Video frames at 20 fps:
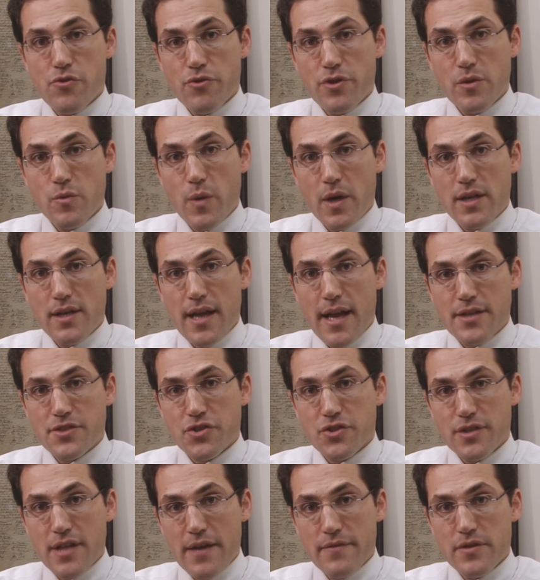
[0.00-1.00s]

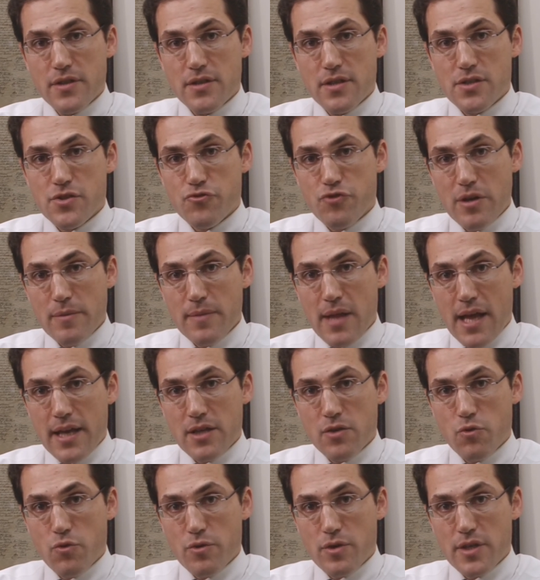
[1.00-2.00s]
31-11, the
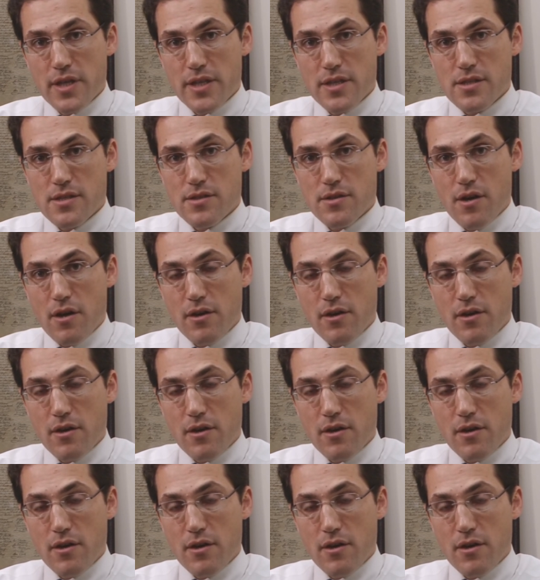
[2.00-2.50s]
streamlining ordinance,